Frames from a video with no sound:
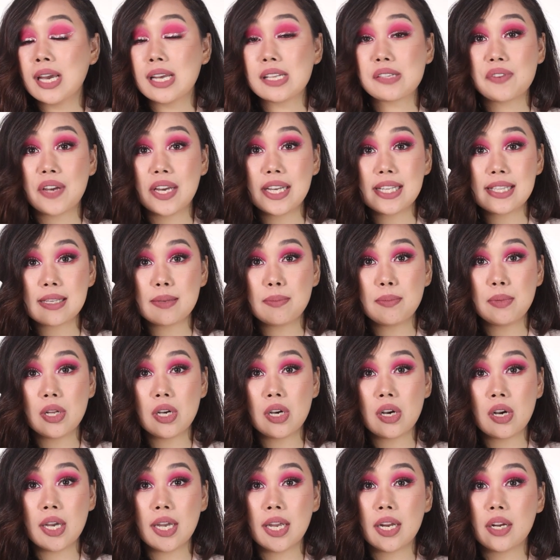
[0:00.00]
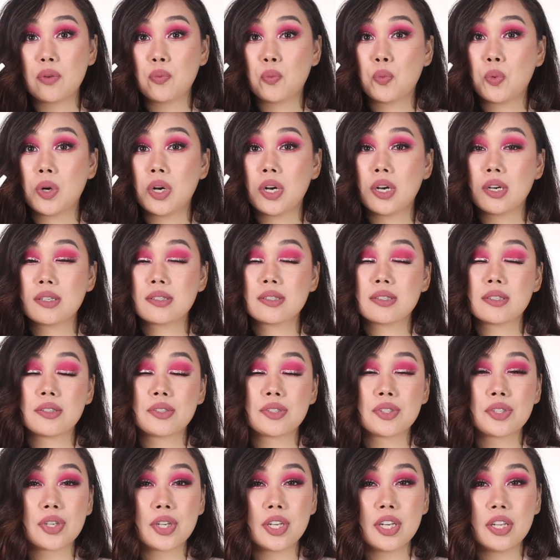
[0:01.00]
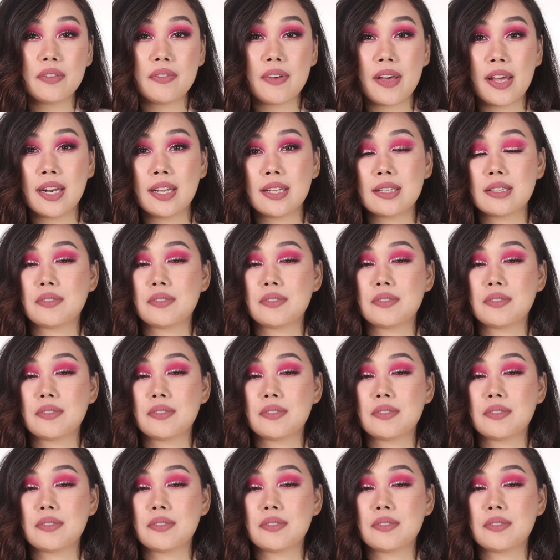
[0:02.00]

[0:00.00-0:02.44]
It's very similar. It works really well.